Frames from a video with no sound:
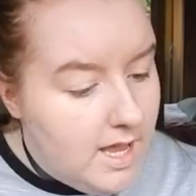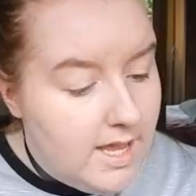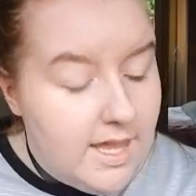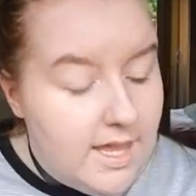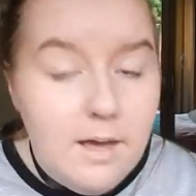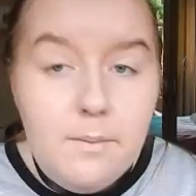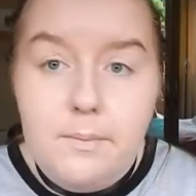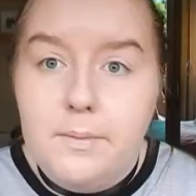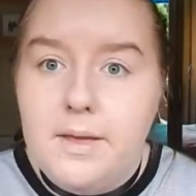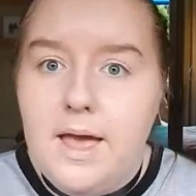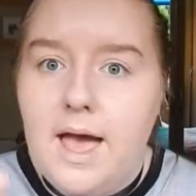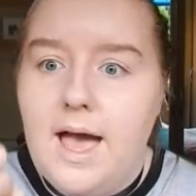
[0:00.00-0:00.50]

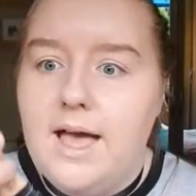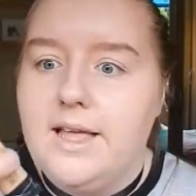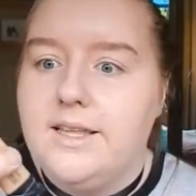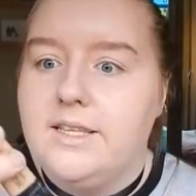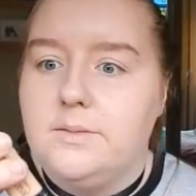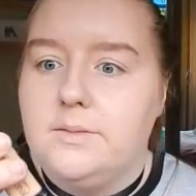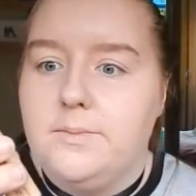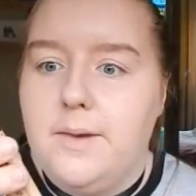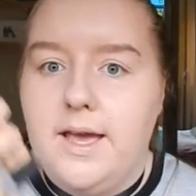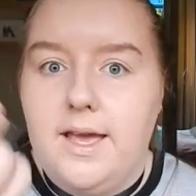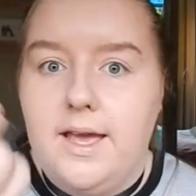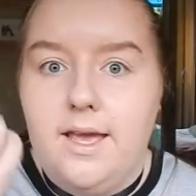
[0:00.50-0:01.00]
Yep,
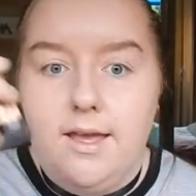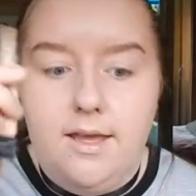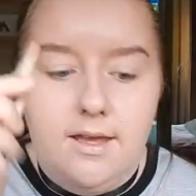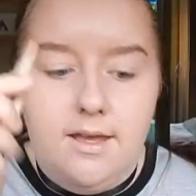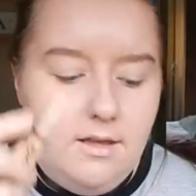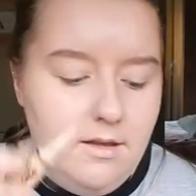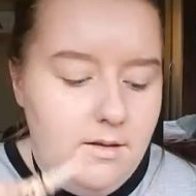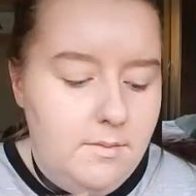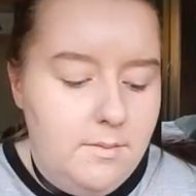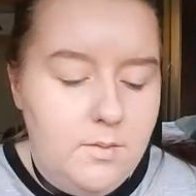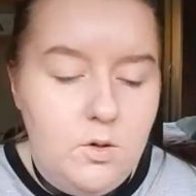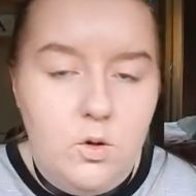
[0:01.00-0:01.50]
and my
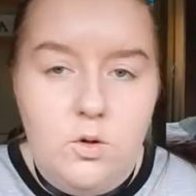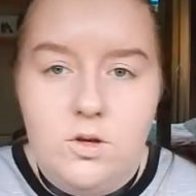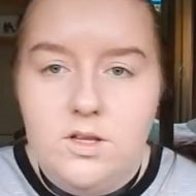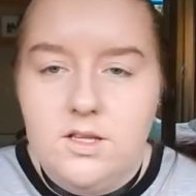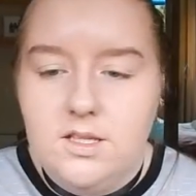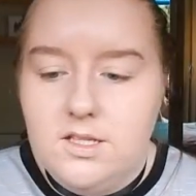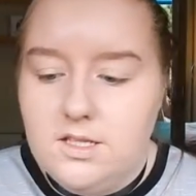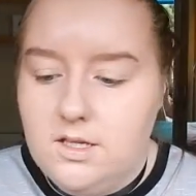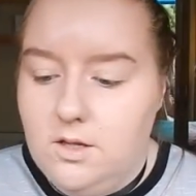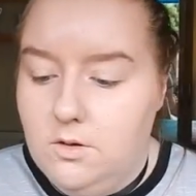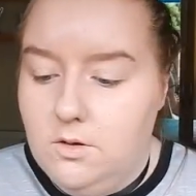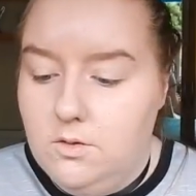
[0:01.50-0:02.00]
Pro
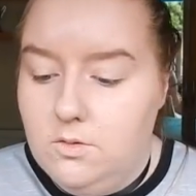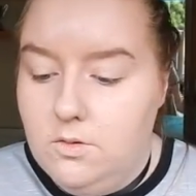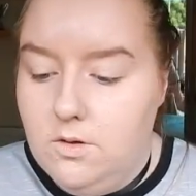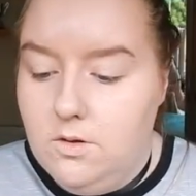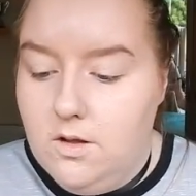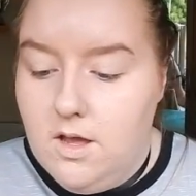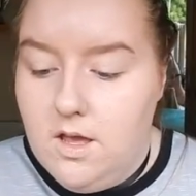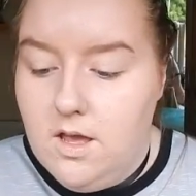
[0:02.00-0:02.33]
Conceal.